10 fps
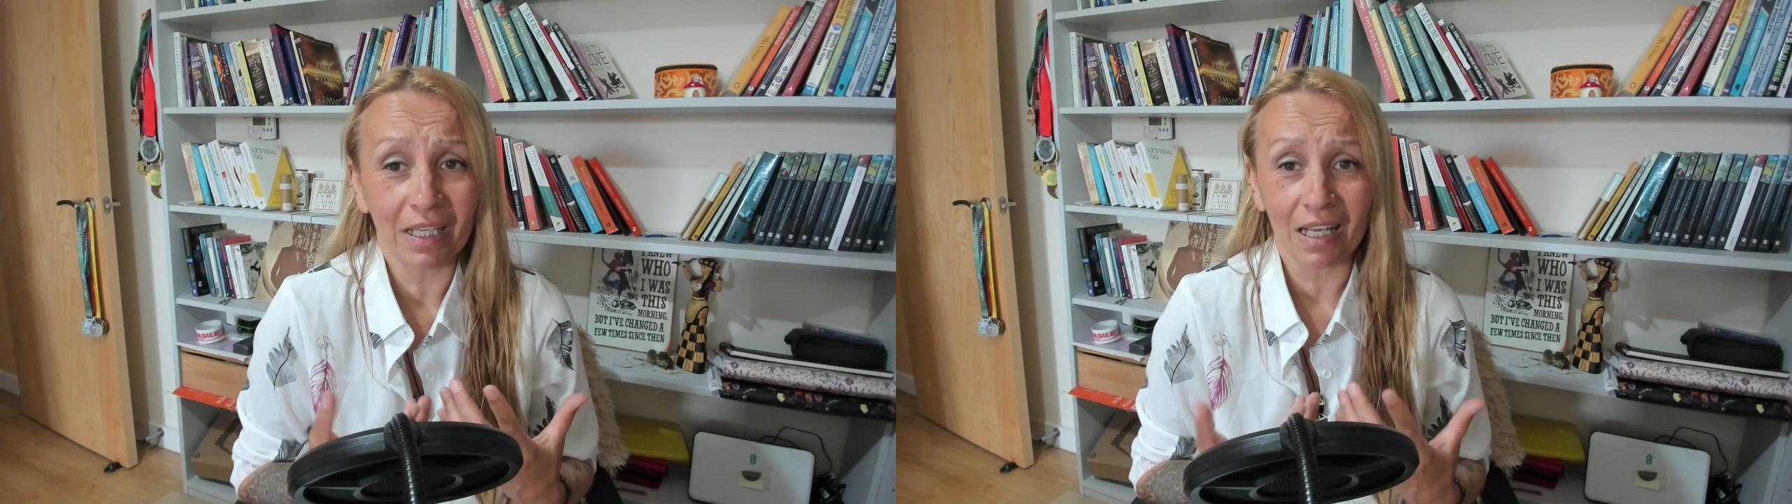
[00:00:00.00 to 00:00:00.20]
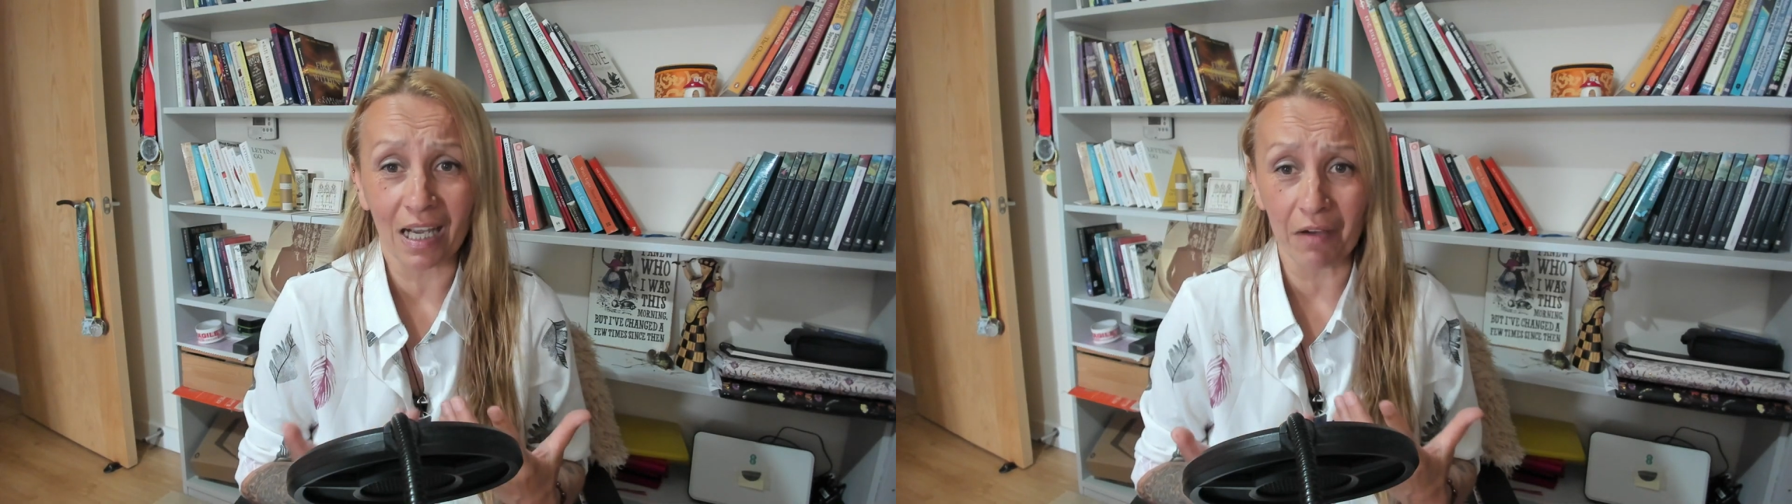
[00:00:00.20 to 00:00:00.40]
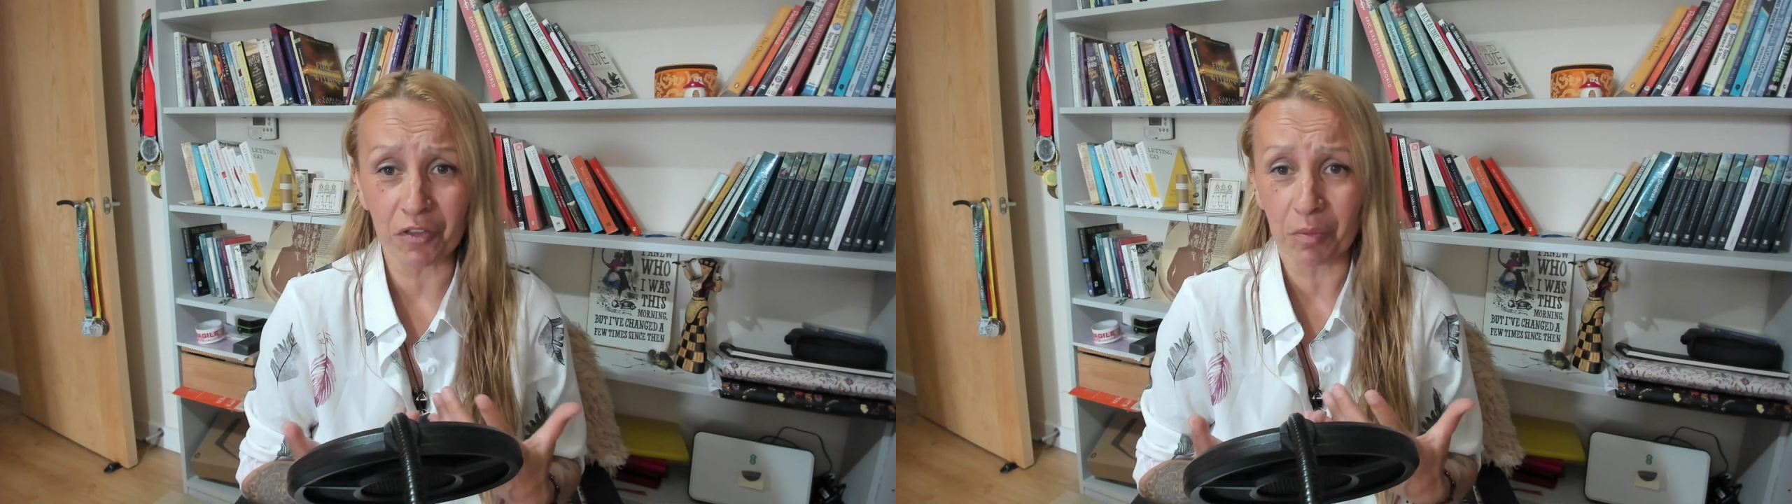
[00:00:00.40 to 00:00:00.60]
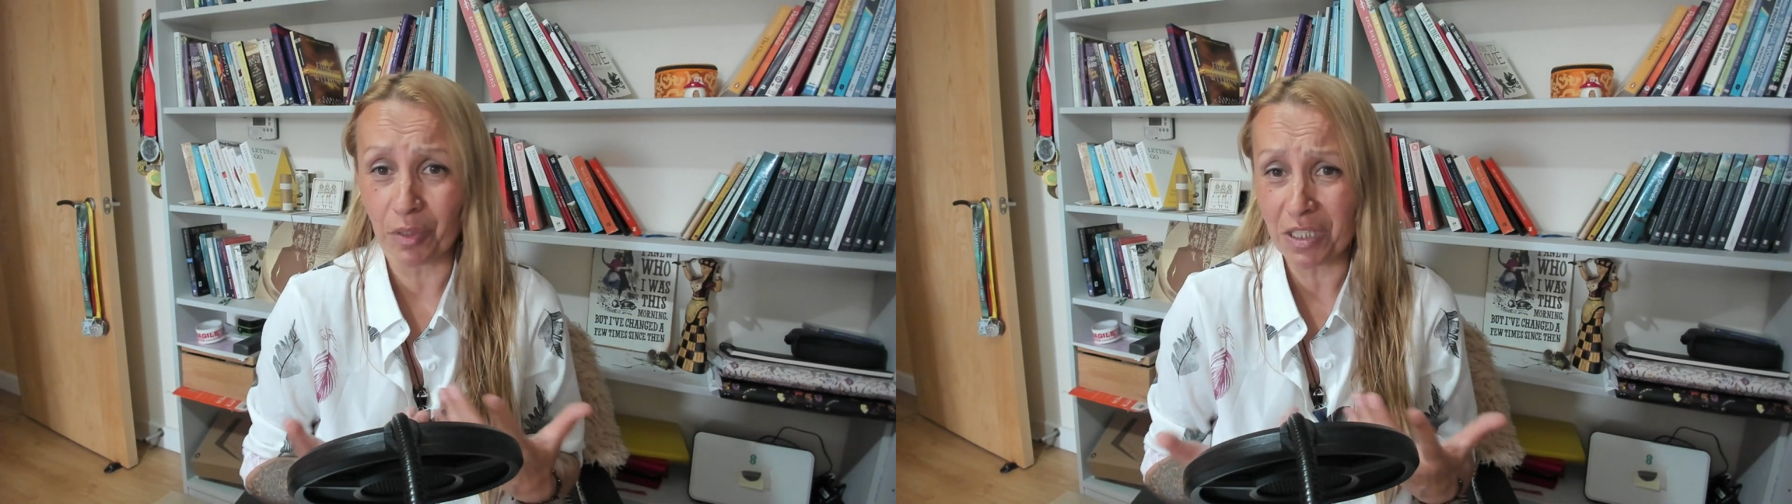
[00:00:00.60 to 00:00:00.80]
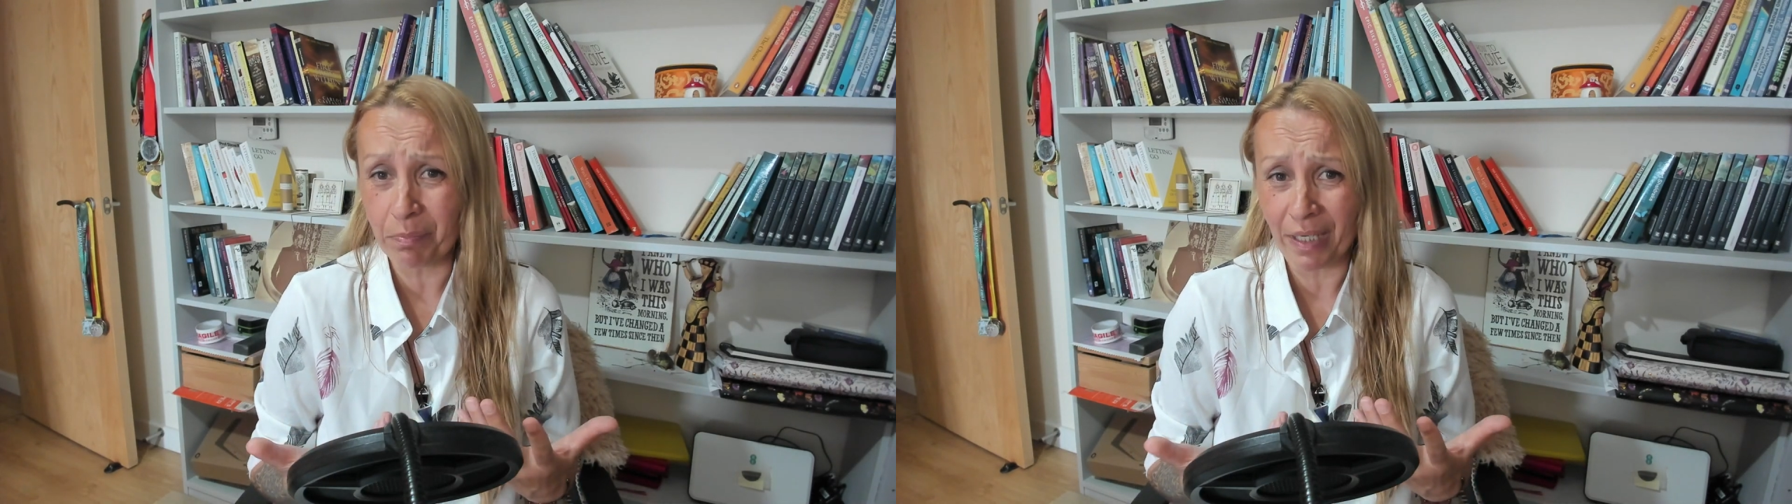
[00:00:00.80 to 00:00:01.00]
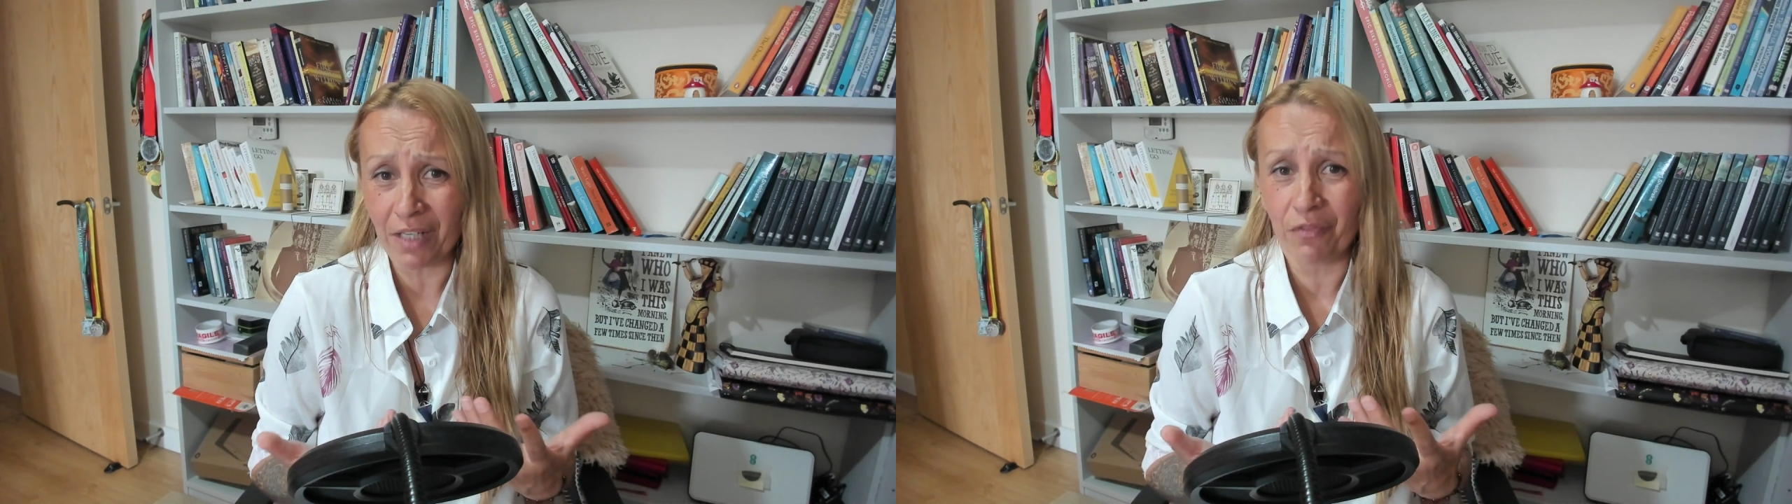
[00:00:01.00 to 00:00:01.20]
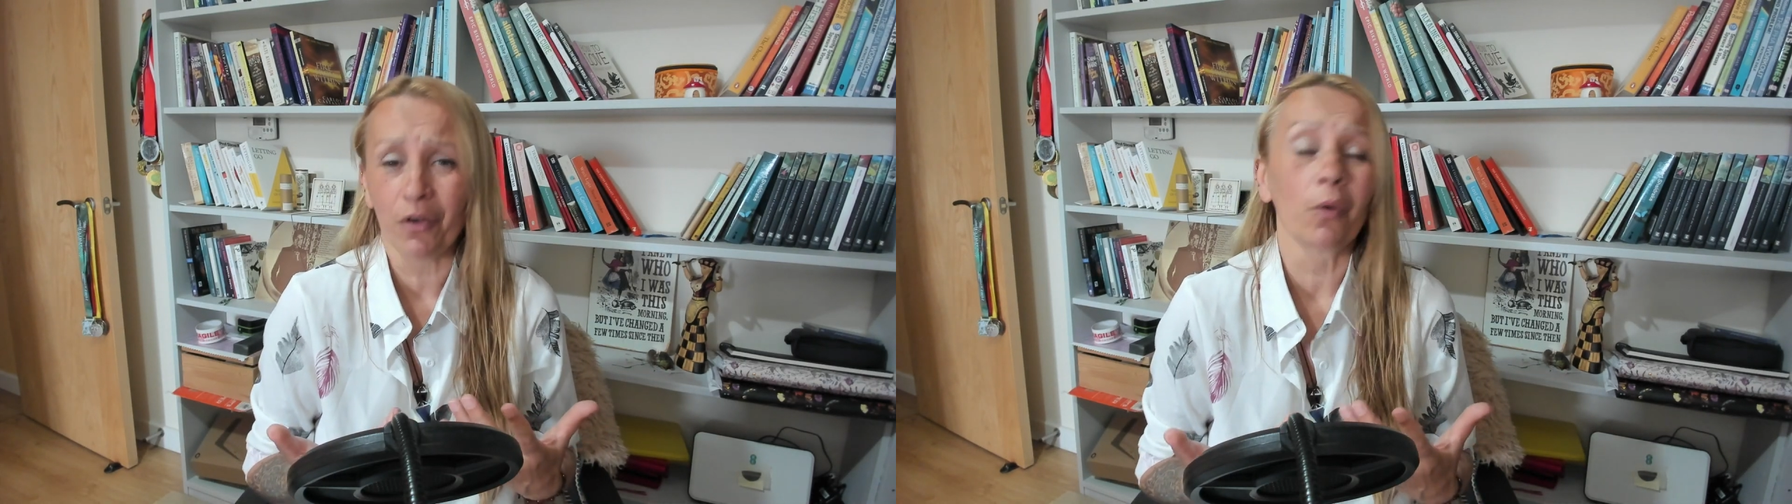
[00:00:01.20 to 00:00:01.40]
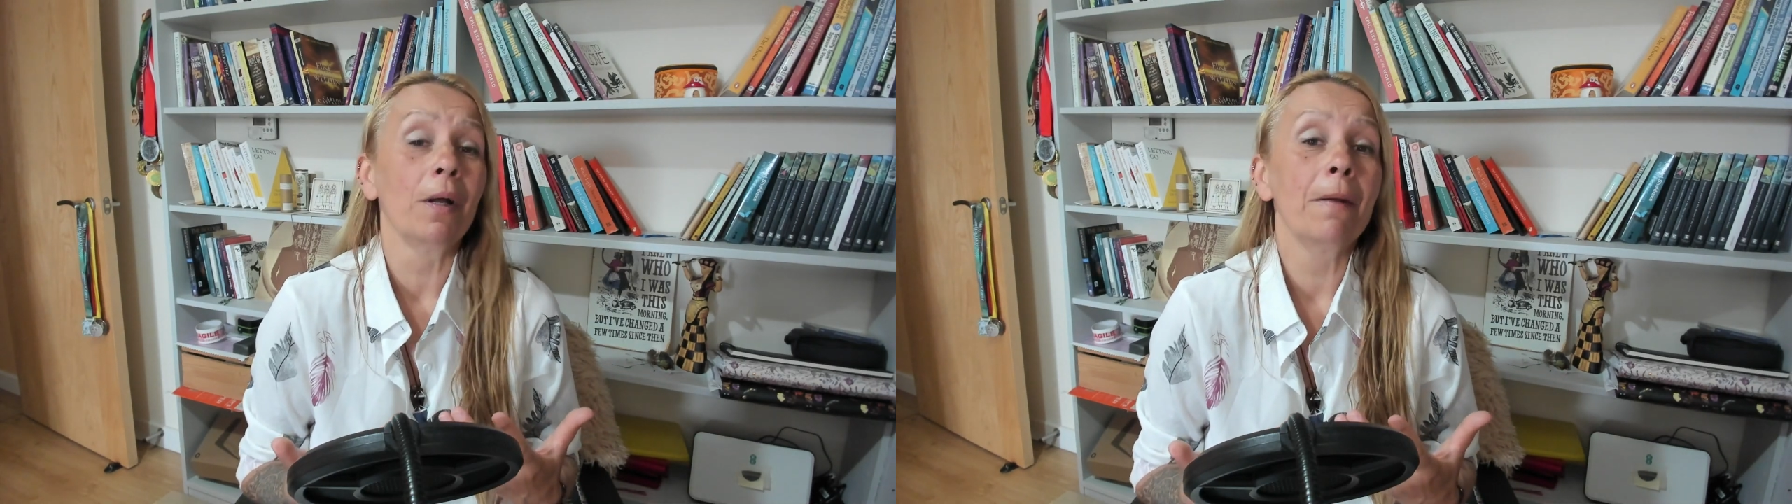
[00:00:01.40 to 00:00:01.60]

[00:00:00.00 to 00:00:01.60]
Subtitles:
uncomfortable. It's painful,